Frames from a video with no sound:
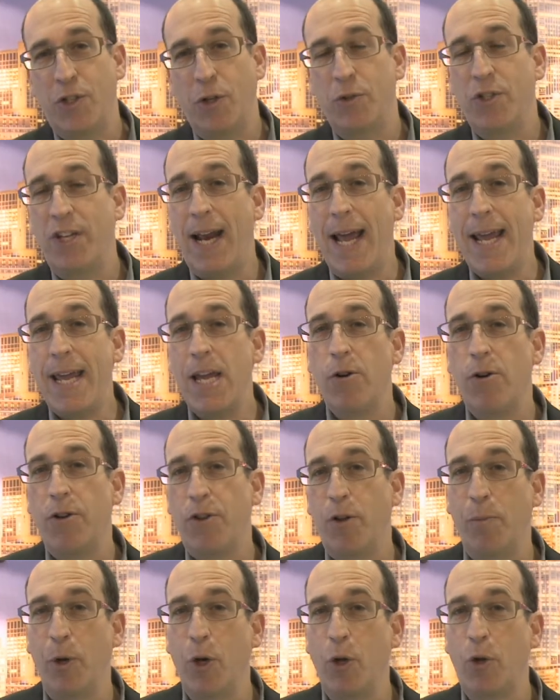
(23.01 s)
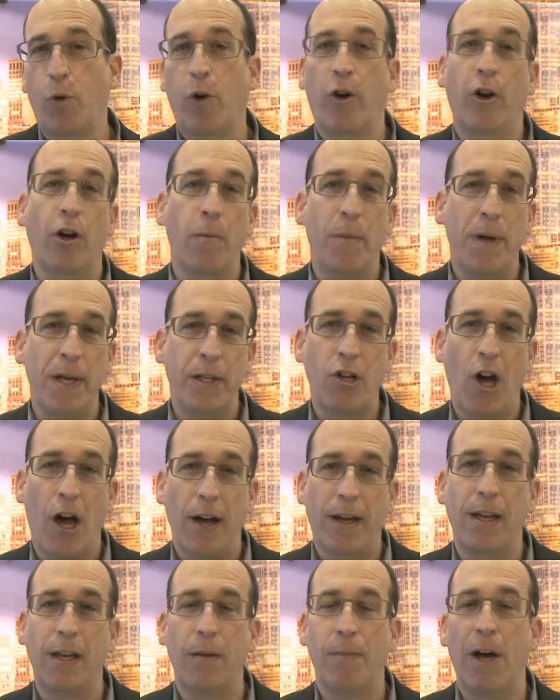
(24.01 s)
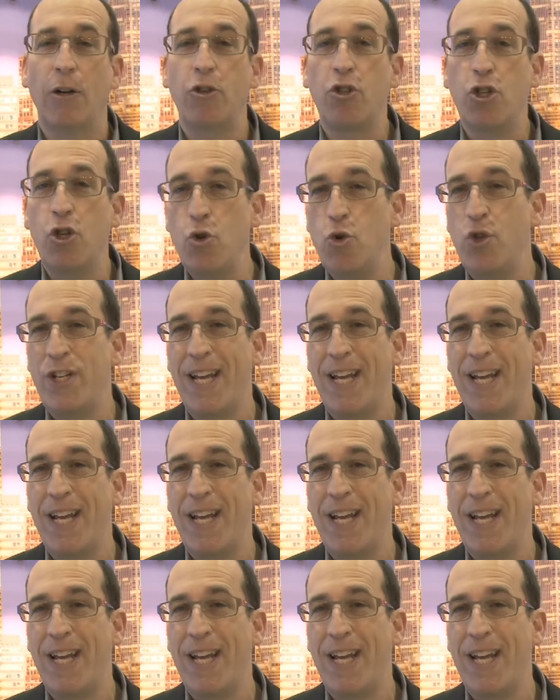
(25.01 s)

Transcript: So today here at the booth, we're going to be talking about two